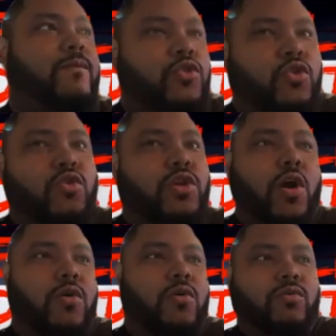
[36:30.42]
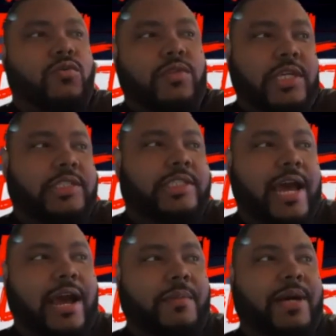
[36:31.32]
you know this
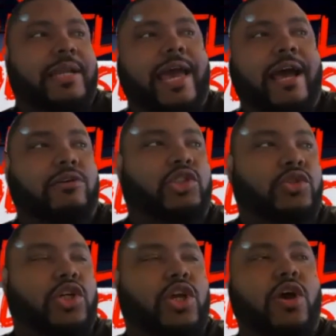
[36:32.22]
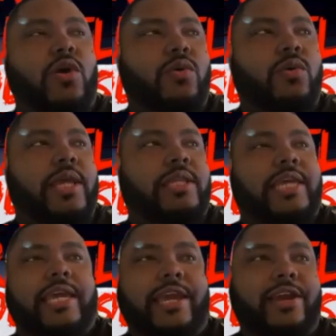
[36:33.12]
job allows you to go
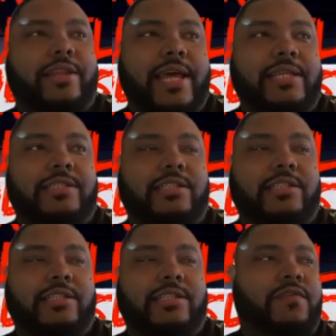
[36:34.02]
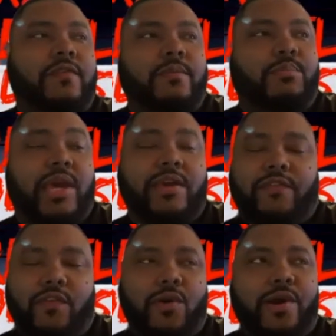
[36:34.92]
take care of that stuff,
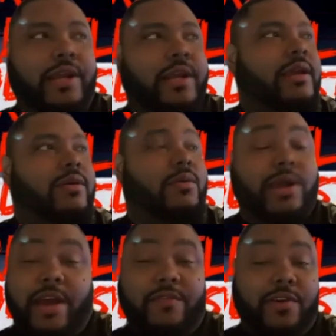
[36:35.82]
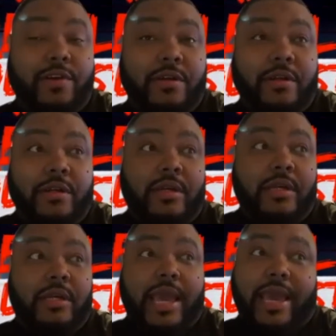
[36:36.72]
pay for it, whatever,
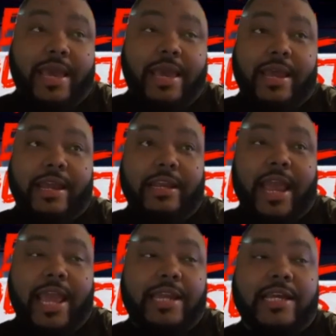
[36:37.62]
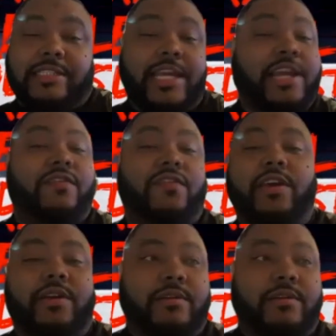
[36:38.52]
and it doesn't interfere.